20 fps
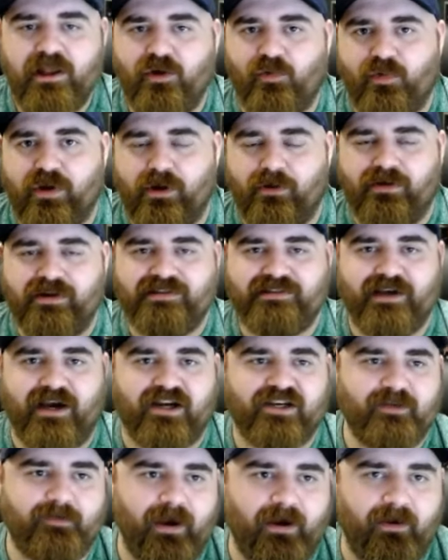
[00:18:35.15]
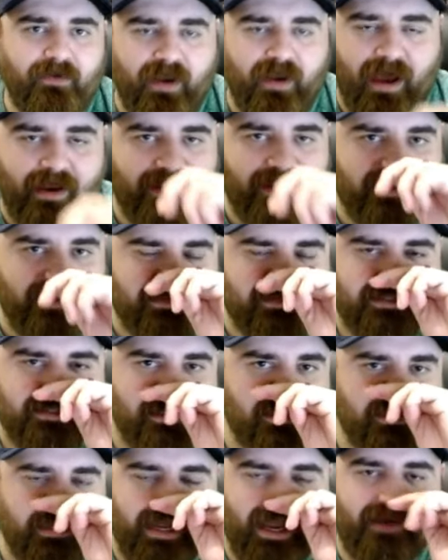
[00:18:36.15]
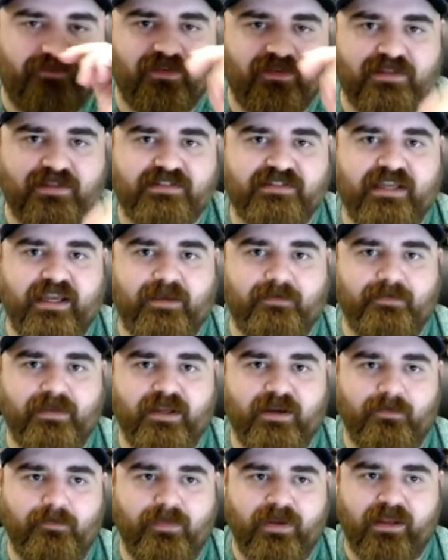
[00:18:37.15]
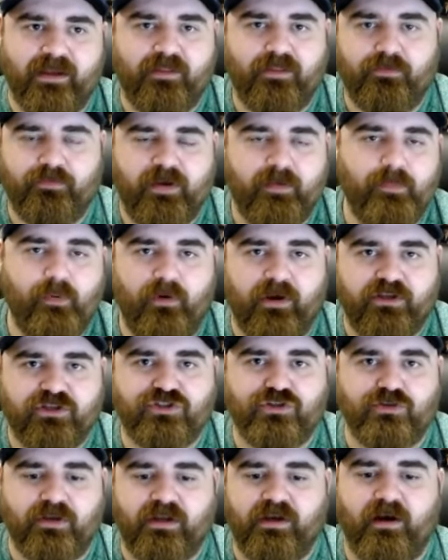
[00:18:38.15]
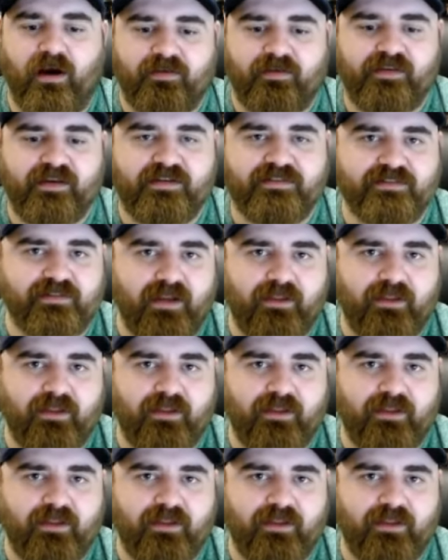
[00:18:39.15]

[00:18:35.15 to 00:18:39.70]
We already talked about not necessarily having this game be a big three point shooting contest.